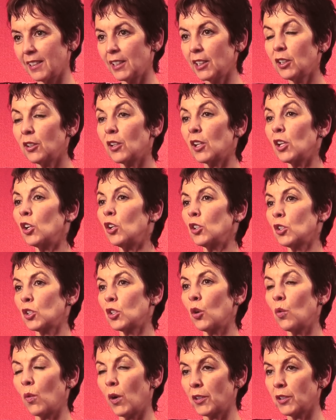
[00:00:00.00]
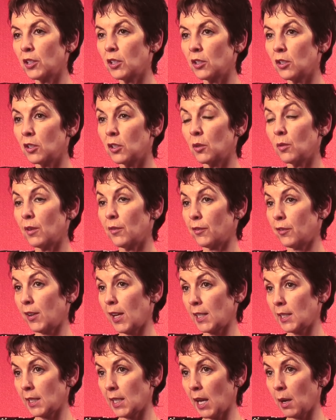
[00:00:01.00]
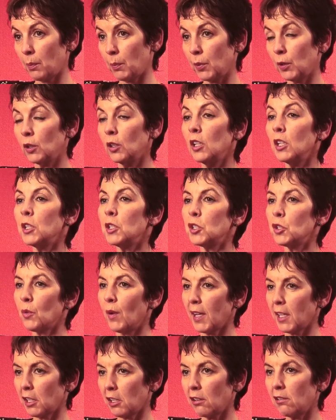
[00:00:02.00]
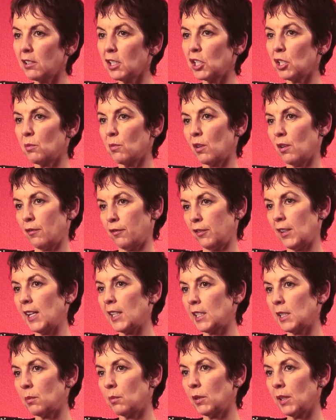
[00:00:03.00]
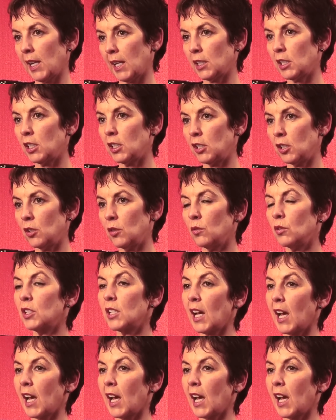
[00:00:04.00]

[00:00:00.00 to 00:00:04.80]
You know, they also wanted to do it, for example, to encourage a more flexible attitude to